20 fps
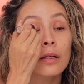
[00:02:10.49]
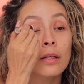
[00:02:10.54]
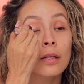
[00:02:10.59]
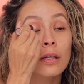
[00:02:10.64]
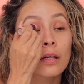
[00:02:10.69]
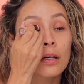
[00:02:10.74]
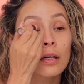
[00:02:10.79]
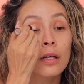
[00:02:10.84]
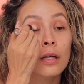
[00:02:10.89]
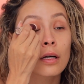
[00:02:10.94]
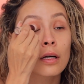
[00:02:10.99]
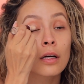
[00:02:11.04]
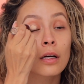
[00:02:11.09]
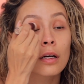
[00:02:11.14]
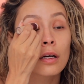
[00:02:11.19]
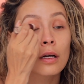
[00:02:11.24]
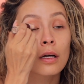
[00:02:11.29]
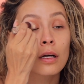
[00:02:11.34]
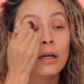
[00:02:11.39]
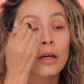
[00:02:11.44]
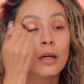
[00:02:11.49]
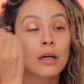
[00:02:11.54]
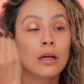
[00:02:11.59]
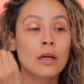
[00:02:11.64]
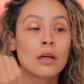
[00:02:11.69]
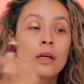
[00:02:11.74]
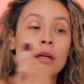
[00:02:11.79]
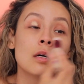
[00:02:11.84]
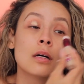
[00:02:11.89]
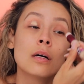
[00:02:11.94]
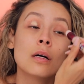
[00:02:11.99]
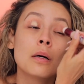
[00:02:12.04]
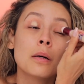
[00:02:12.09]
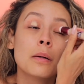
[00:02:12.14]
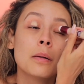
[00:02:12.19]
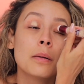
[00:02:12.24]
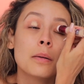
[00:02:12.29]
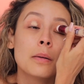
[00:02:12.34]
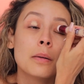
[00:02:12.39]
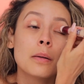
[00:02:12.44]
And this one is in the shade
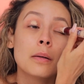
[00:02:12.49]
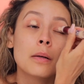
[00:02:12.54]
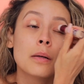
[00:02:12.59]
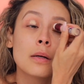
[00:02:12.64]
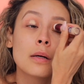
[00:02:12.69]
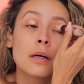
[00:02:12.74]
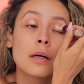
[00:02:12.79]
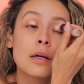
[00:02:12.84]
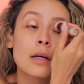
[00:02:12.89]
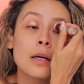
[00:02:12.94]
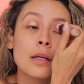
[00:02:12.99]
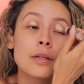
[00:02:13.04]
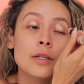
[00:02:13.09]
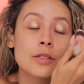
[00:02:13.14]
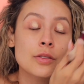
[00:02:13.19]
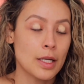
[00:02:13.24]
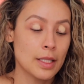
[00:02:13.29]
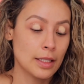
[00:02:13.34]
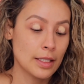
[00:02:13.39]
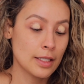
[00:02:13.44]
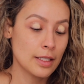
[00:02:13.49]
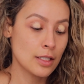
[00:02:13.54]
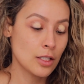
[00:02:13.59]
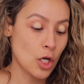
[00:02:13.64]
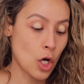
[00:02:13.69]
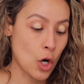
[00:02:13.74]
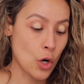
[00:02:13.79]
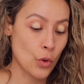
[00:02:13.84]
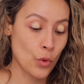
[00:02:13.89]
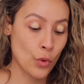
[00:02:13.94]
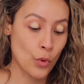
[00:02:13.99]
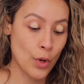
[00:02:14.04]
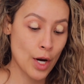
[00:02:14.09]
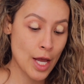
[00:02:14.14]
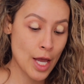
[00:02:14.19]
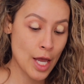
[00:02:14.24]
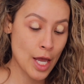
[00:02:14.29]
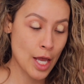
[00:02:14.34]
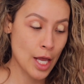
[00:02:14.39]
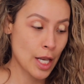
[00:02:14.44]
Sand Sable. My lids are
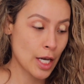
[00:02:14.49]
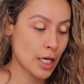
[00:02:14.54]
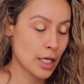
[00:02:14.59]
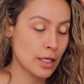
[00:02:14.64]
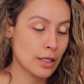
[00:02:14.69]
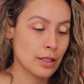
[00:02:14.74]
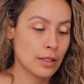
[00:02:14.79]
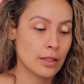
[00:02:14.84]
red.